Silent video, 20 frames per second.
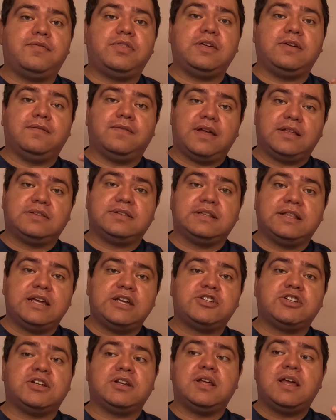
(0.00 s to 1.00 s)
the
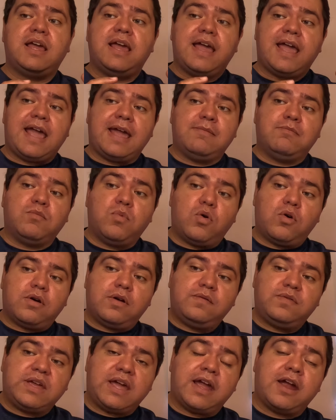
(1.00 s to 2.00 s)
ventilation, and more
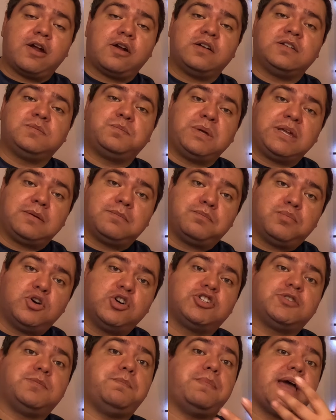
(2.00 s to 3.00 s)
of the air is being
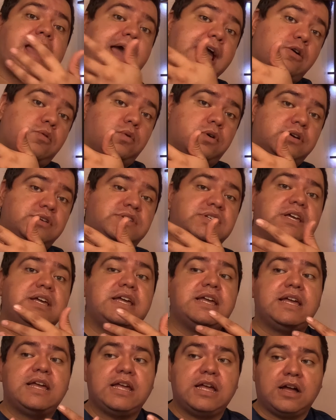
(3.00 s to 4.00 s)
pushed backwards
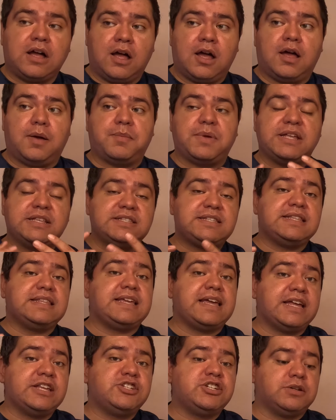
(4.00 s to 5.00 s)
into
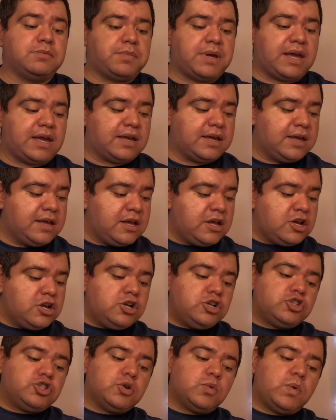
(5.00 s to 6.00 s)
the engine bay.
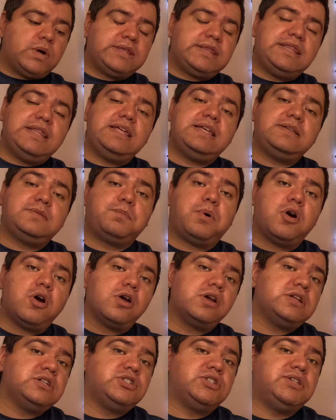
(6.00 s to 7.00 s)
So what this
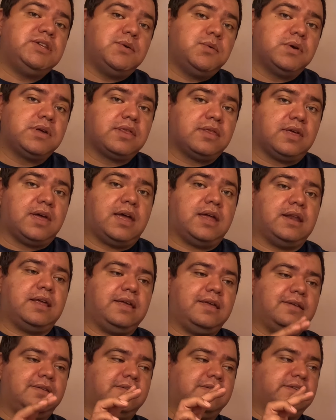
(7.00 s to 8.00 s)
part is doing then
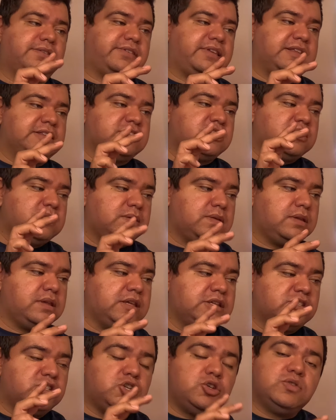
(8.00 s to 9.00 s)
is
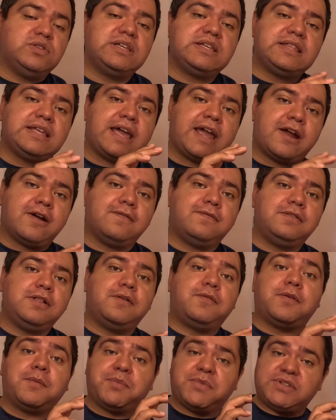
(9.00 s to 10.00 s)
using the
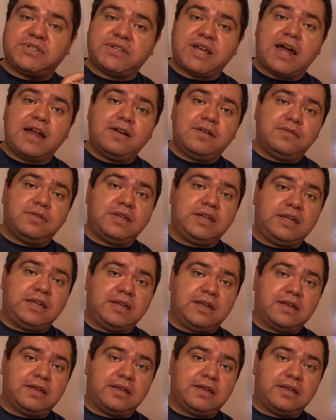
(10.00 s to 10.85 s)
airflow from the side of the